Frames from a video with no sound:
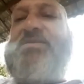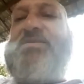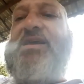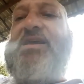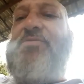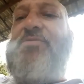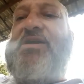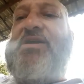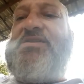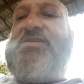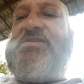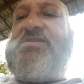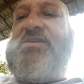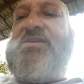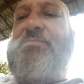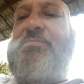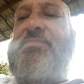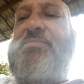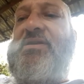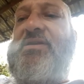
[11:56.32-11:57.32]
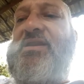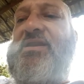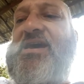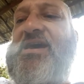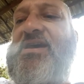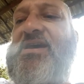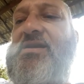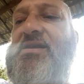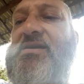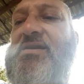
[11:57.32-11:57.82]
there are some in
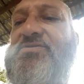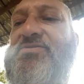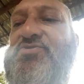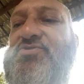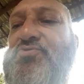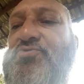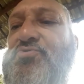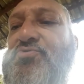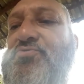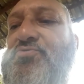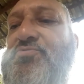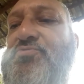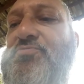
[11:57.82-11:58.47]
Ireland too.